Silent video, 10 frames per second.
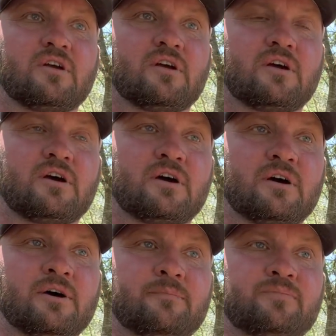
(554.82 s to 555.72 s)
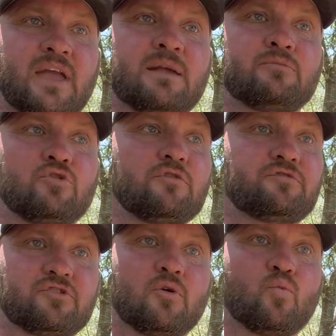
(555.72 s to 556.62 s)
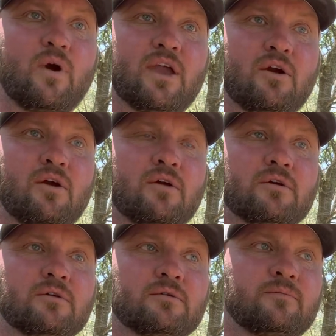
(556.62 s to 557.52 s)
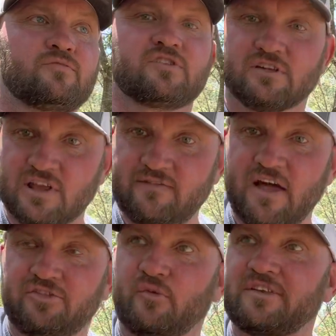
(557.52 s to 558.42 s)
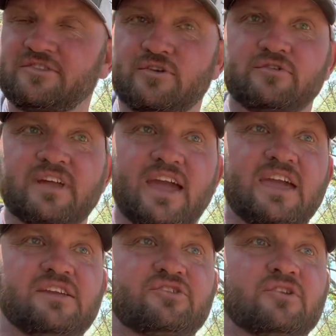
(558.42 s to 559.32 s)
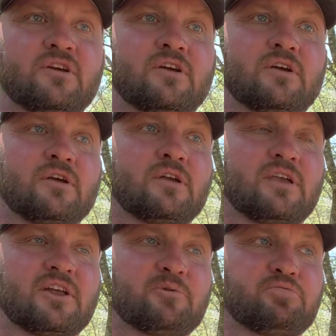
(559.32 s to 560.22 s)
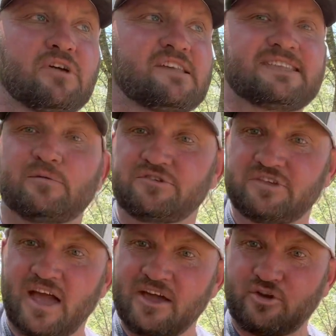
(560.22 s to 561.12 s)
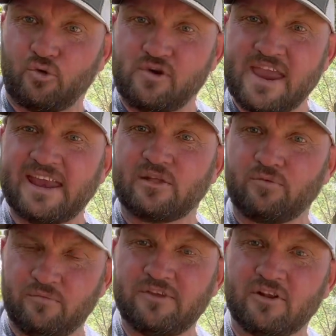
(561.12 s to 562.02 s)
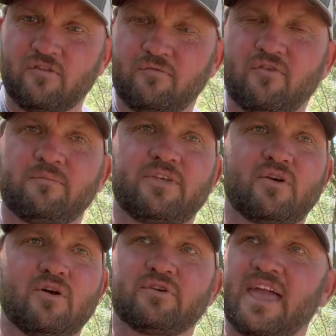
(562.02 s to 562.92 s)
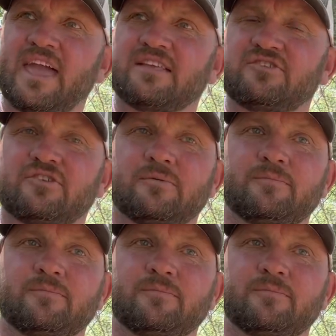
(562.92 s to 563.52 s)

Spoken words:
and move somewhere to live out the rest of their days in a place that was not created, you know, from their own hands.